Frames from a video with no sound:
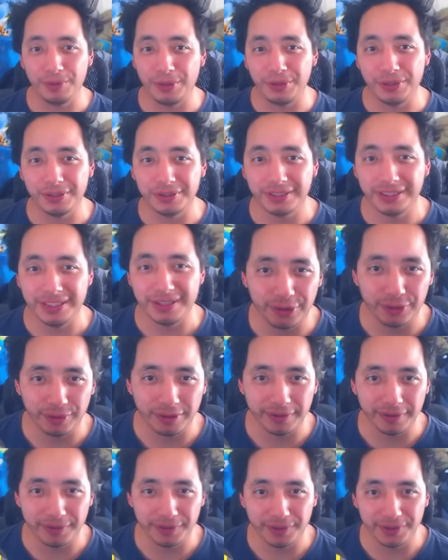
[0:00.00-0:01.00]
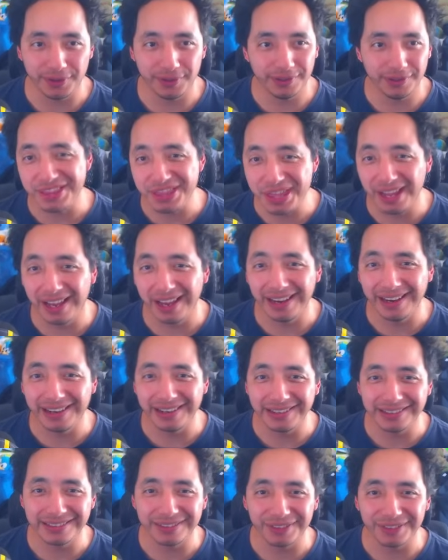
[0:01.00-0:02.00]
You just see Grepher,
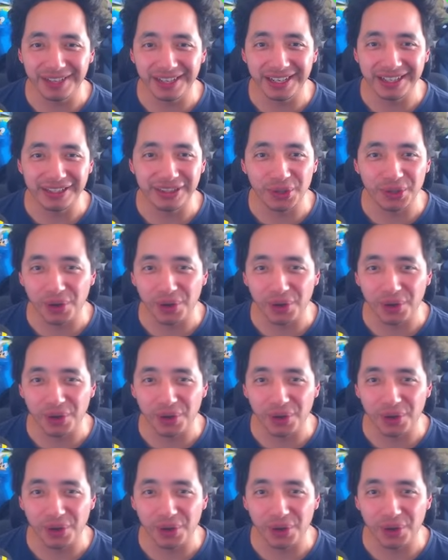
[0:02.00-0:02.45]
Knight, right?